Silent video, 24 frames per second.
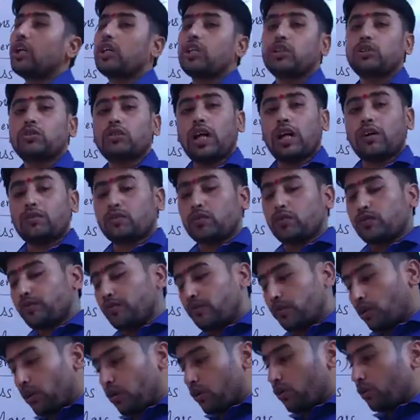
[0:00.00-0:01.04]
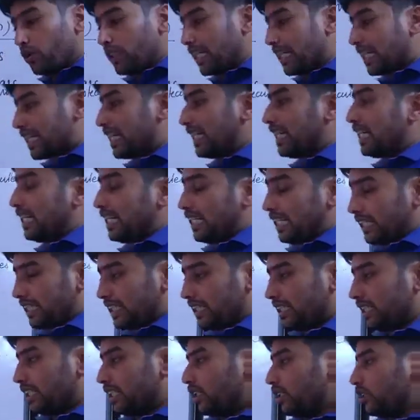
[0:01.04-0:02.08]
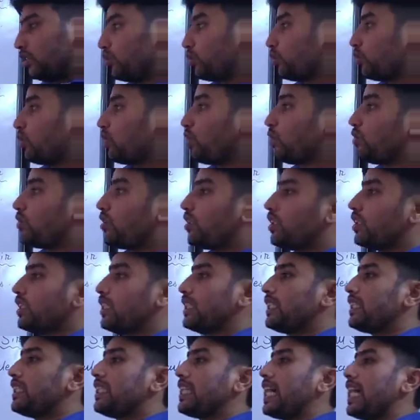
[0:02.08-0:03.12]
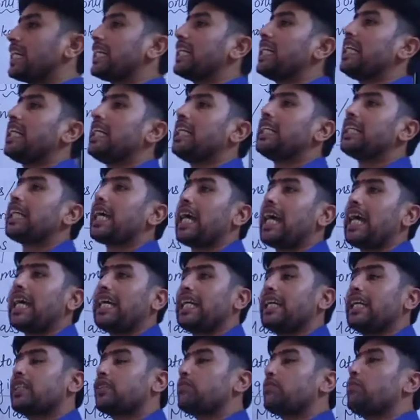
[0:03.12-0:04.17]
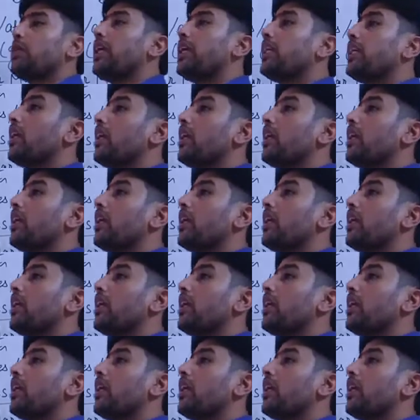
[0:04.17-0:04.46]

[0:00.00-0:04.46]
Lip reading: You have to follow that link. So in that link I had explained